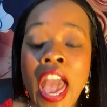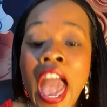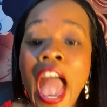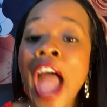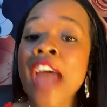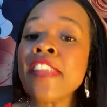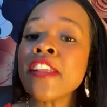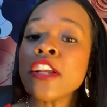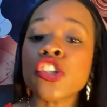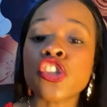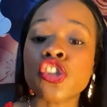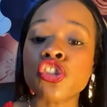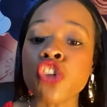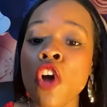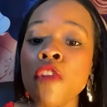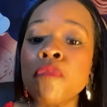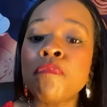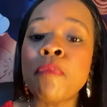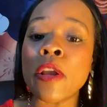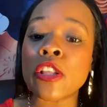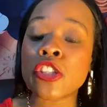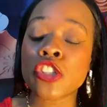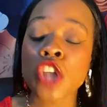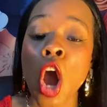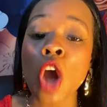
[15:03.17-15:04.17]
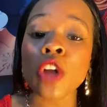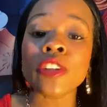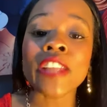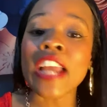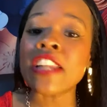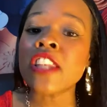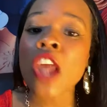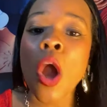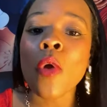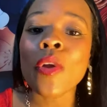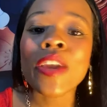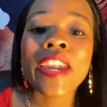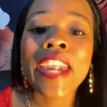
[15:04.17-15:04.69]
And the truth be told, they
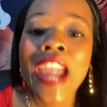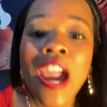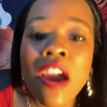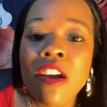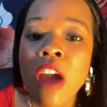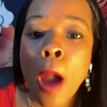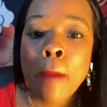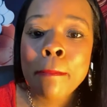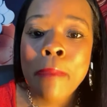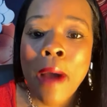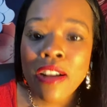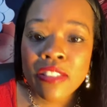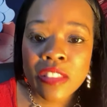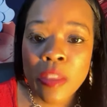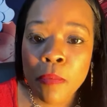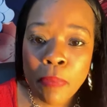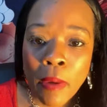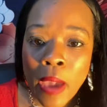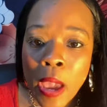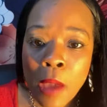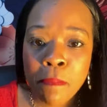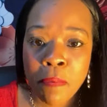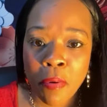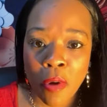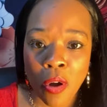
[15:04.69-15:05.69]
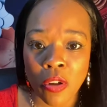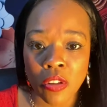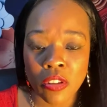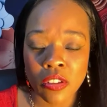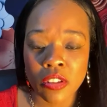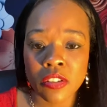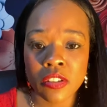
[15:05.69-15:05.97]
don't care about the people.